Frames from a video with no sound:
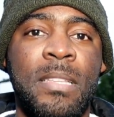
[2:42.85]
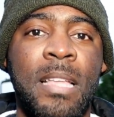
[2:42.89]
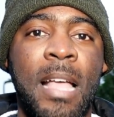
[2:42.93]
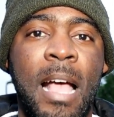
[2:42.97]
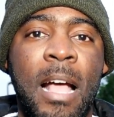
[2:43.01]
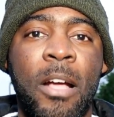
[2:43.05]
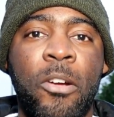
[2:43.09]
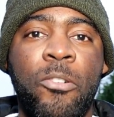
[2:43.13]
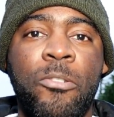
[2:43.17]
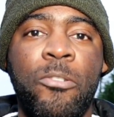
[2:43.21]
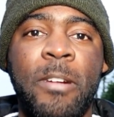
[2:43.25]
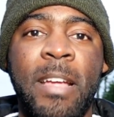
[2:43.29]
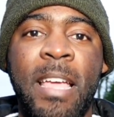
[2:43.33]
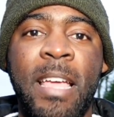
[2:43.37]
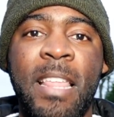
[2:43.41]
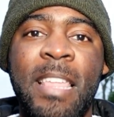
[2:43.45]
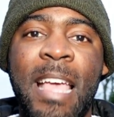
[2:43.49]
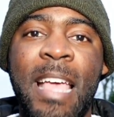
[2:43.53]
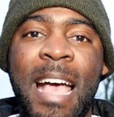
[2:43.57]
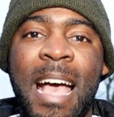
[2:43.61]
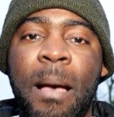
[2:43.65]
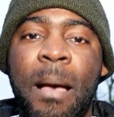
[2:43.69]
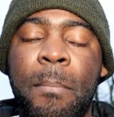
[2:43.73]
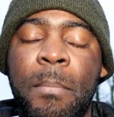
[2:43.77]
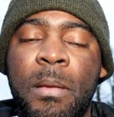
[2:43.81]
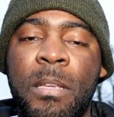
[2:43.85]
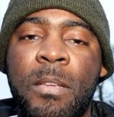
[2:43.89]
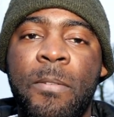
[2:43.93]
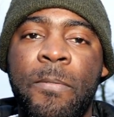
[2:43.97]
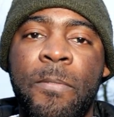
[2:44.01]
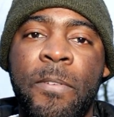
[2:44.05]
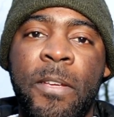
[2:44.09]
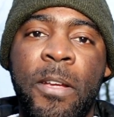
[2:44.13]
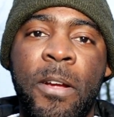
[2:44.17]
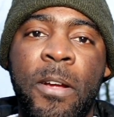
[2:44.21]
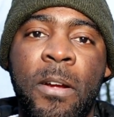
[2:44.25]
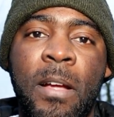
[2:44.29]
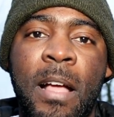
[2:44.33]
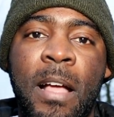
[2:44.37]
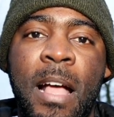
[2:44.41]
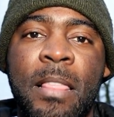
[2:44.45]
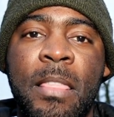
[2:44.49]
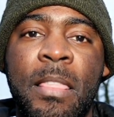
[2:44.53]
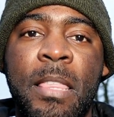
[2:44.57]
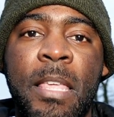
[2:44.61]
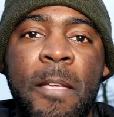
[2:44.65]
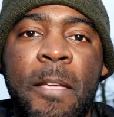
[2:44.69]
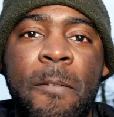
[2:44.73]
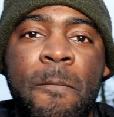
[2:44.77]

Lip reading: and create the atmosphere and the